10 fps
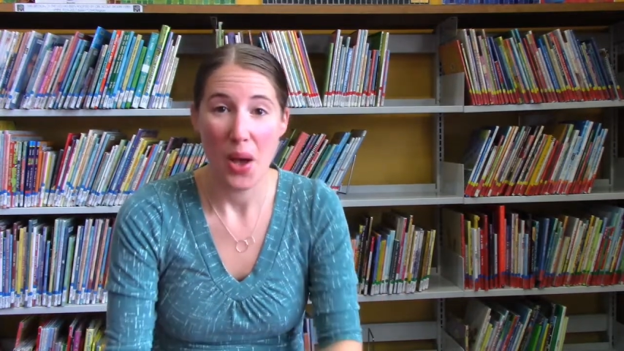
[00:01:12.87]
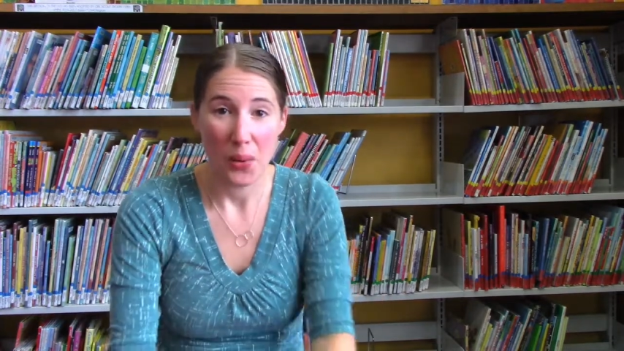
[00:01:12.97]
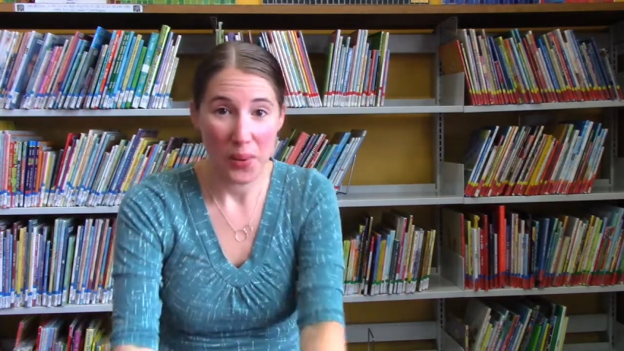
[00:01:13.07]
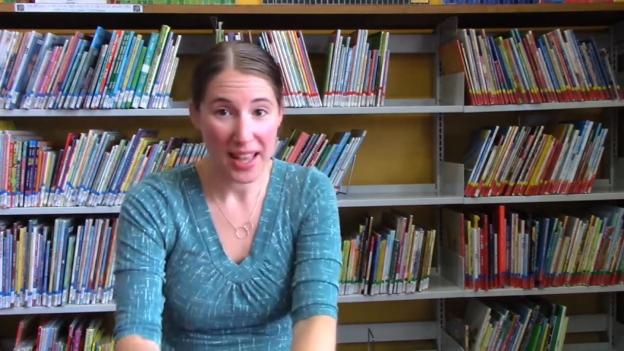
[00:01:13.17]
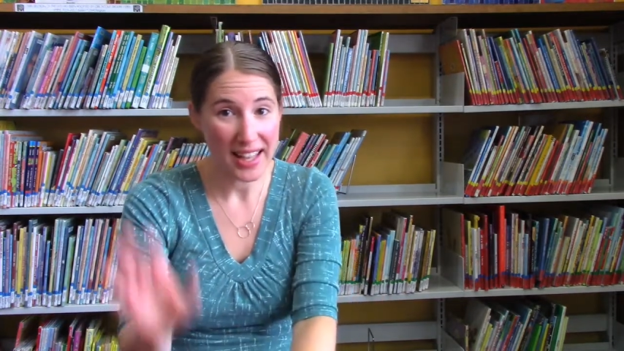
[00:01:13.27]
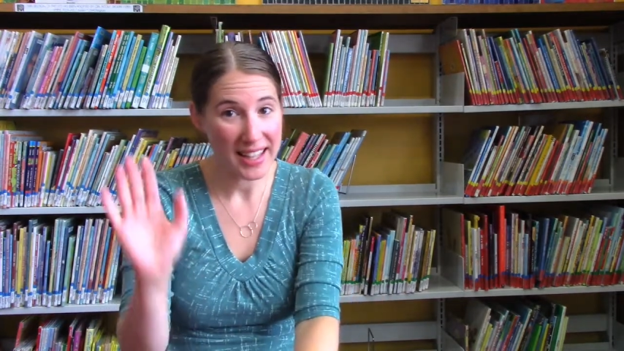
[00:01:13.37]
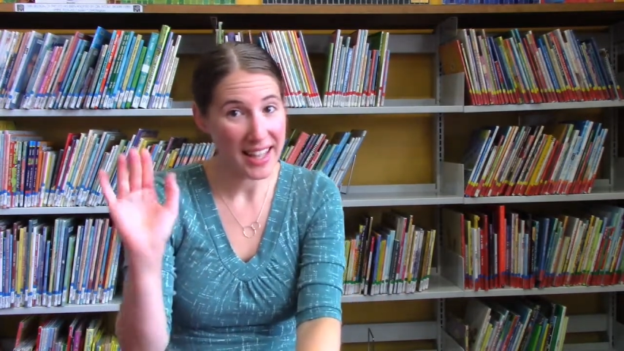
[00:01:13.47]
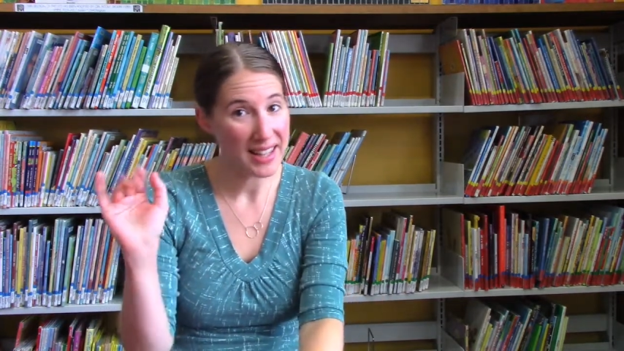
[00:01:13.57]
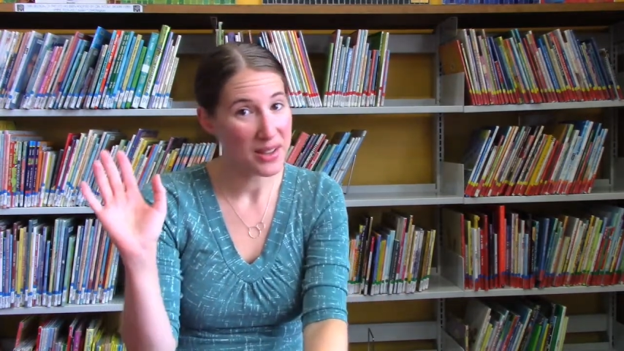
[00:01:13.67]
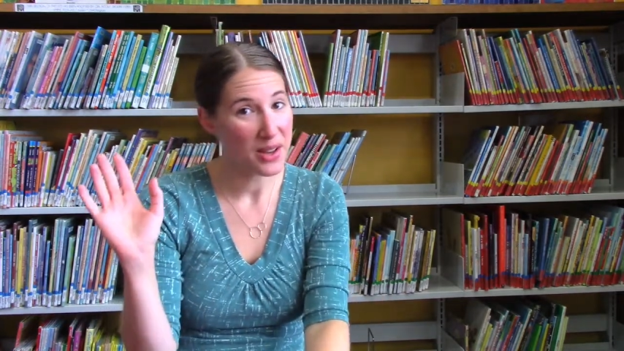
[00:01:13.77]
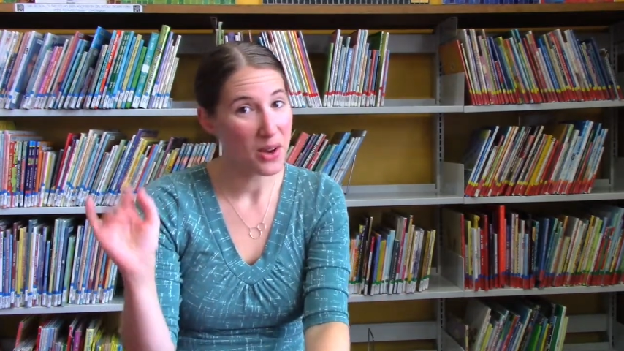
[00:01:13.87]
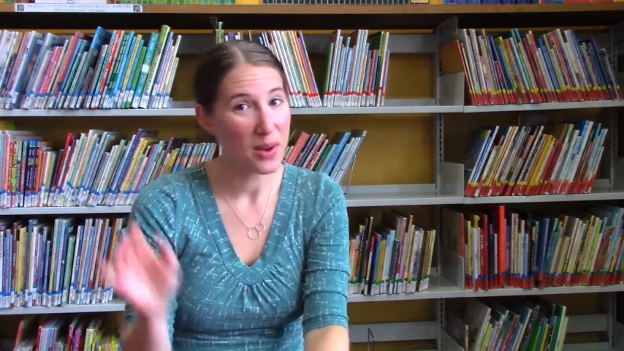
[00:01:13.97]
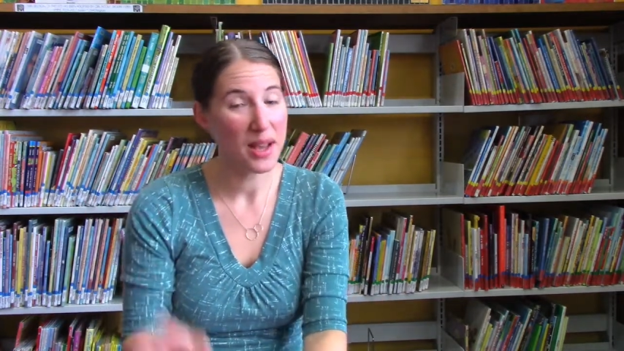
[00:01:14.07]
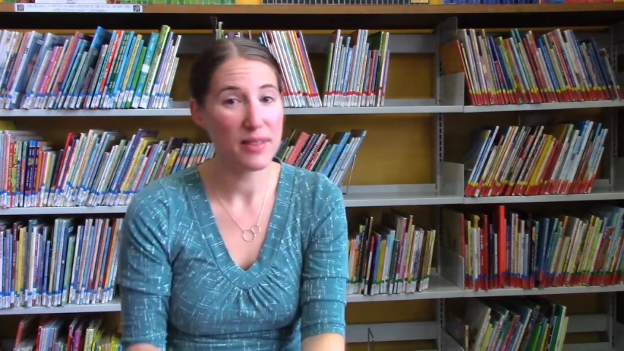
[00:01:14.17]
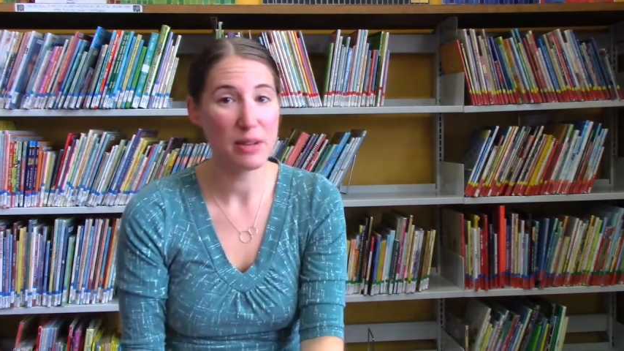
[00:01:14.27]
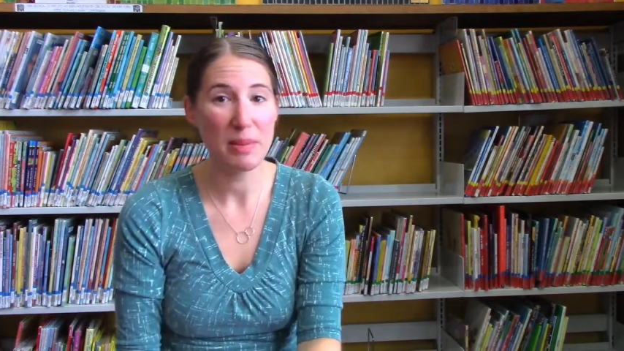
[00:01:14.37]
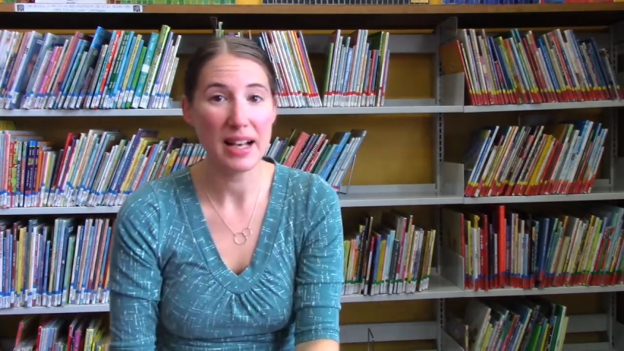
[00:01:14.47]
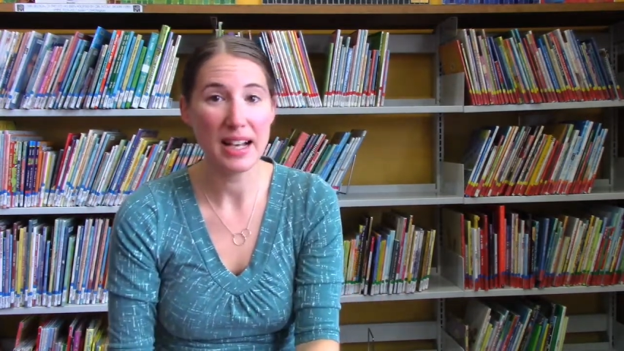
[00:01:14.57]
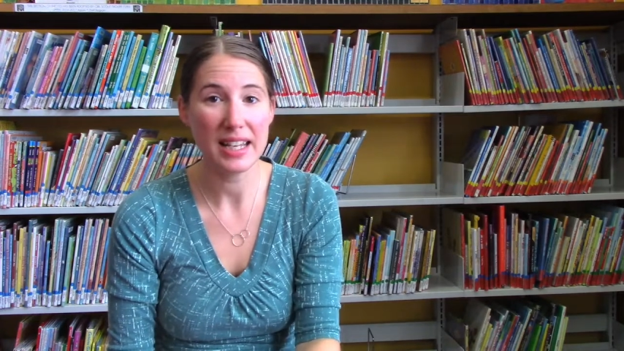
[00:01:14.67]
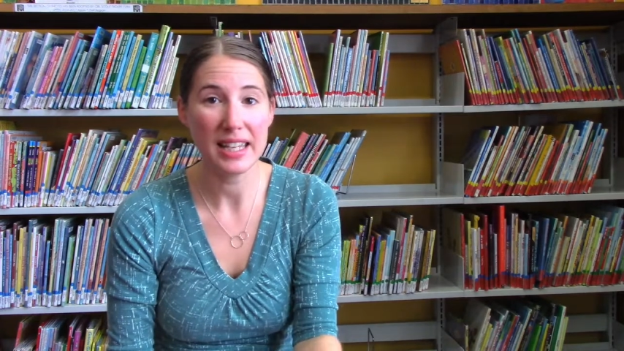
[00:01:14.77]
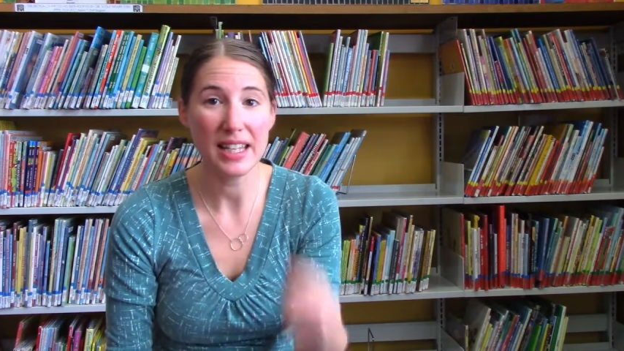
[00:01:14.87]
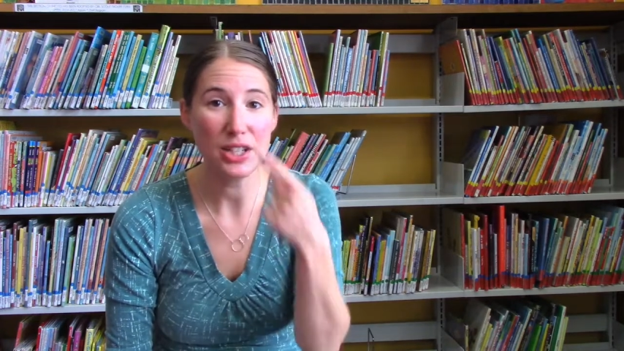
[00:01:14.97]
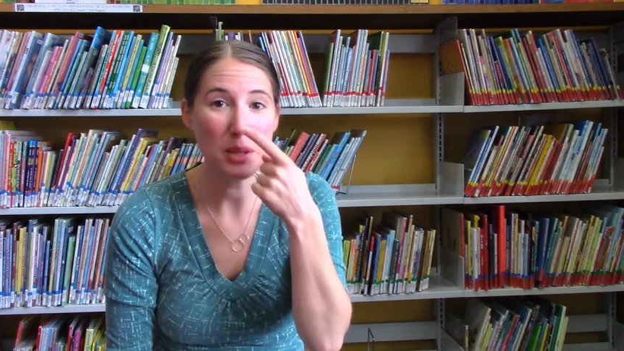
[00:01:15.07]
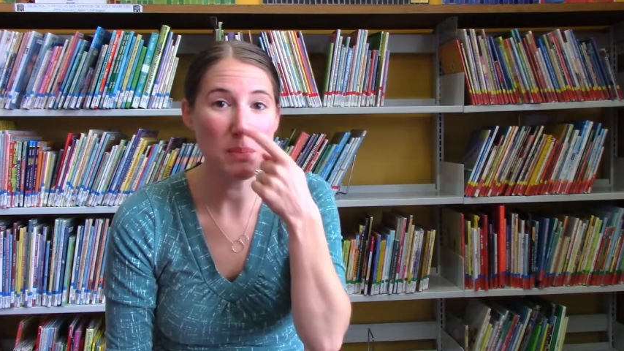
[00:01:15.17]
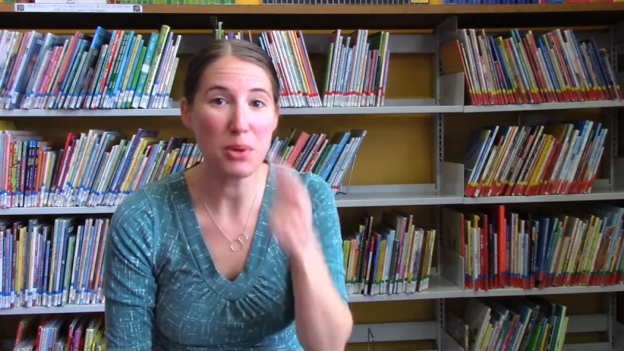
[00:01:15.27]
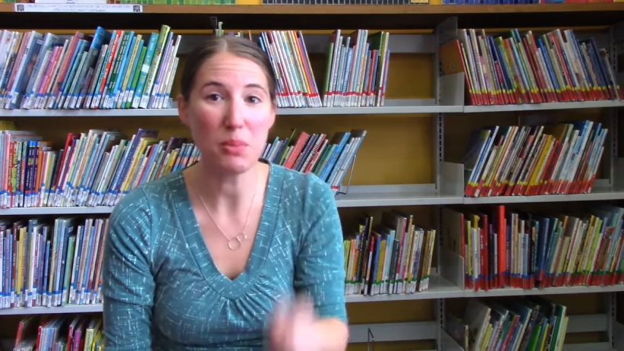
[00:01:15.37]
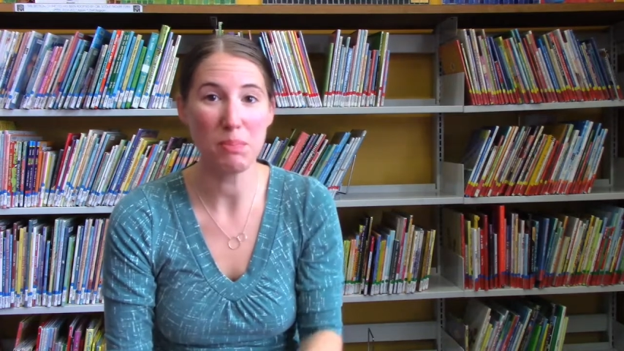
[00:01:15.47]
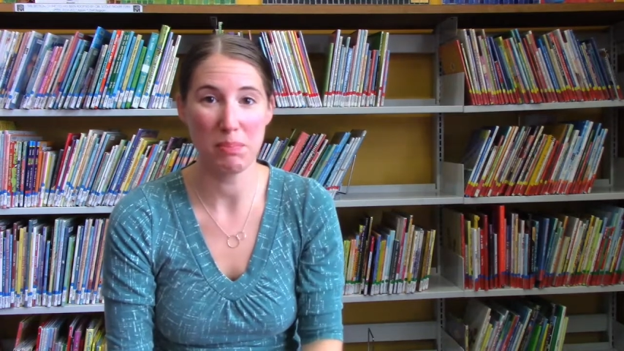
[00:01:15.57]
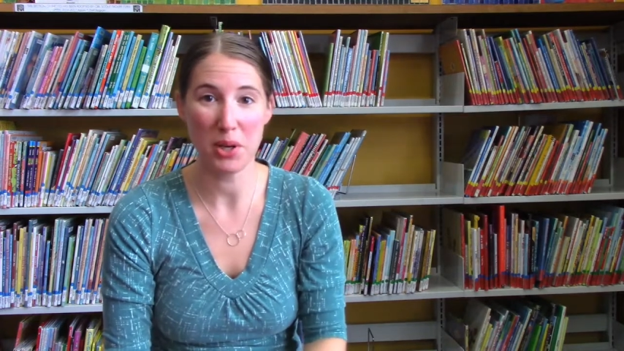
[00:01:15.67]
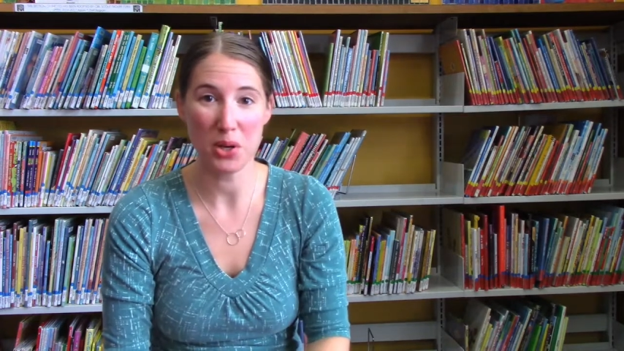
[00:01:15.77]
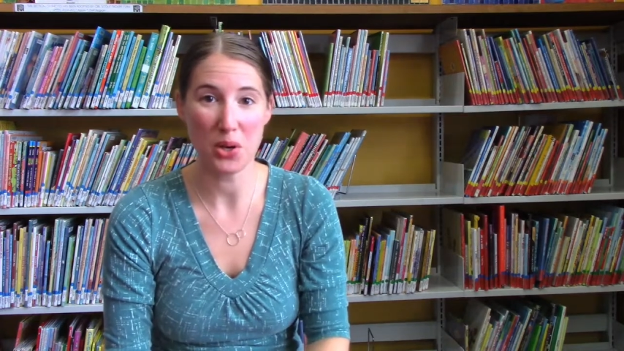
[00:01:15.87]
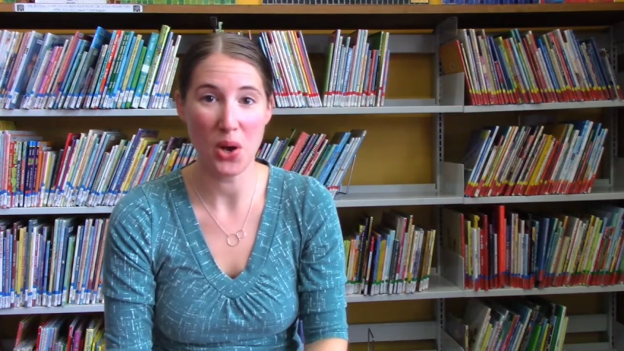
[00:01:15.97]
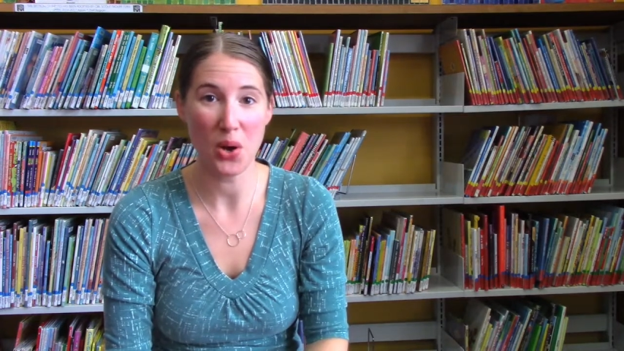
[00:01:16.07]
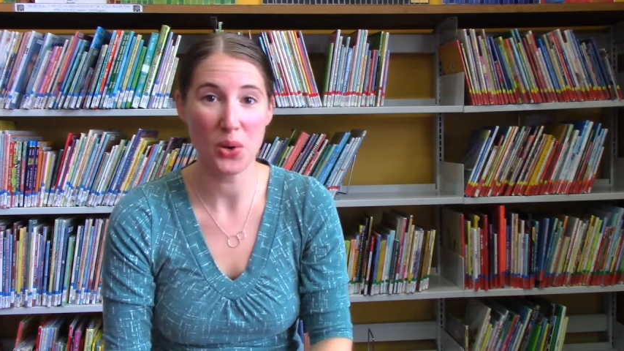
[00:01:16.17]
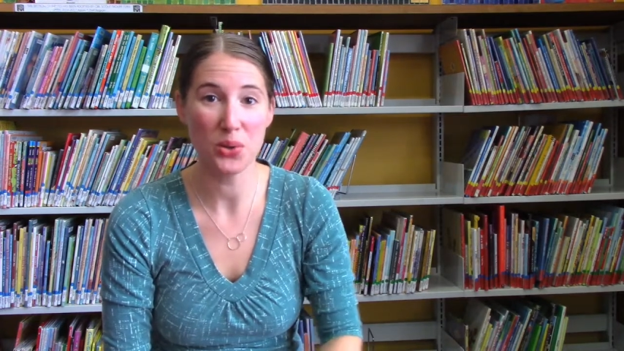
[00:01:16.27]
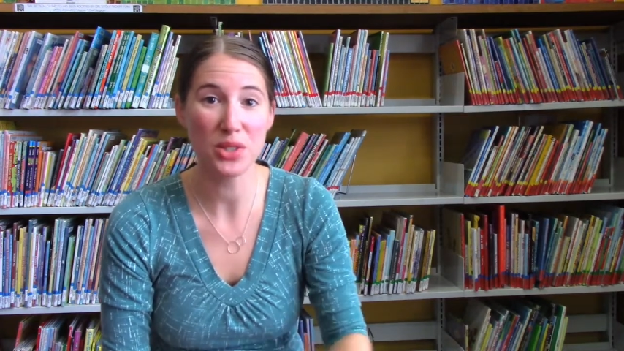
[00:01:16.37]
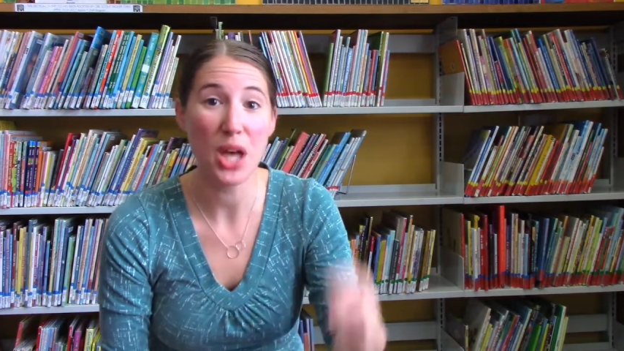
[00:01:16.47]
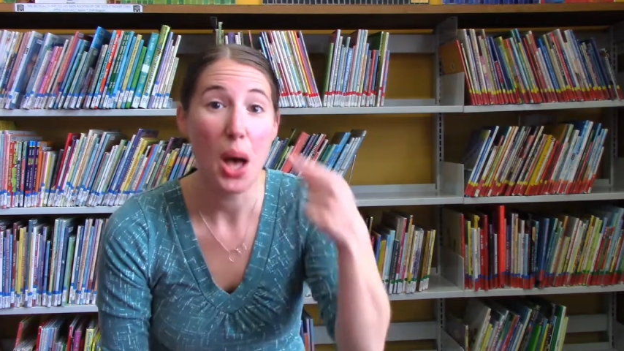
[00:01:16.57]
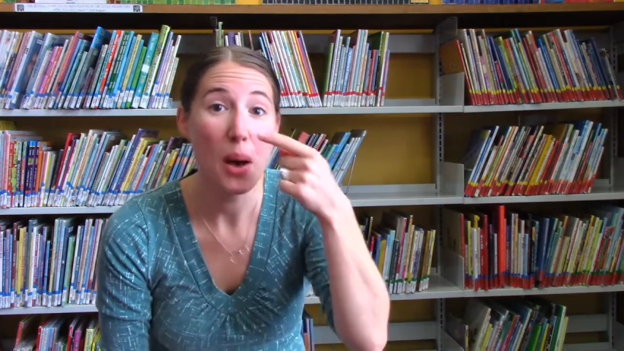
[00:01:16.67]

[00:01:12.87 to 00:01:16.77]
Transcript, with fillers: Well, hello everybody, can you boop your nose?